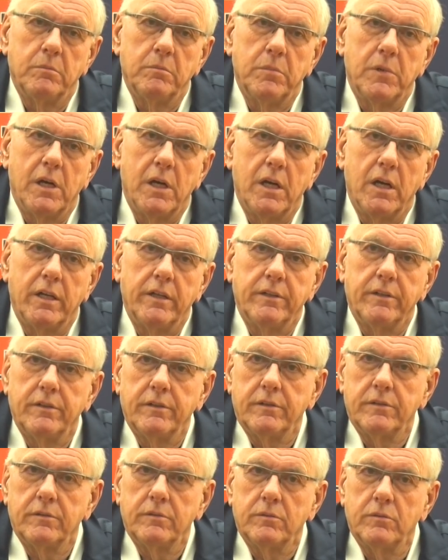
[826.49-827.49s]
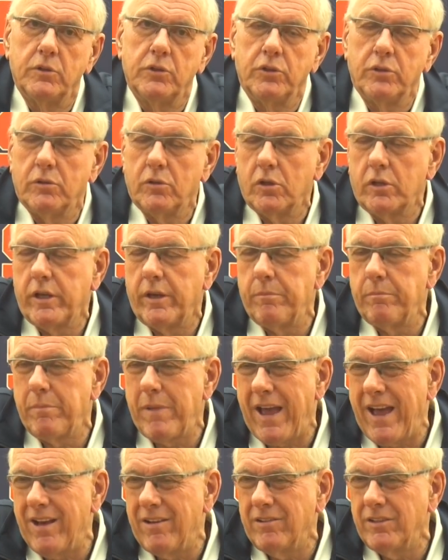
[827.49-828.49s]
But when you look at
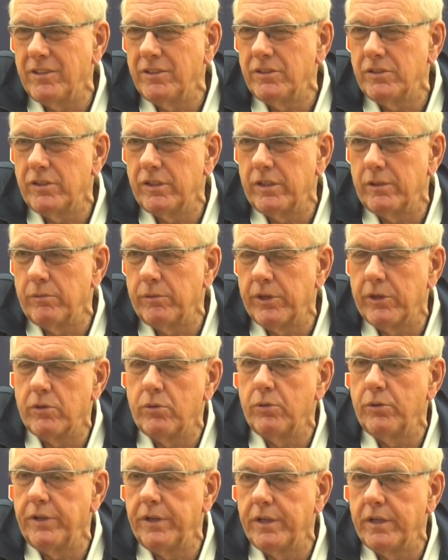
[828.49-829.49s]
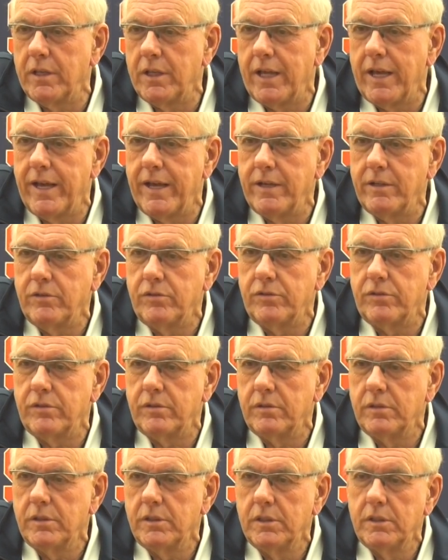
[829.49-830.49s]
balance in a recruiting class,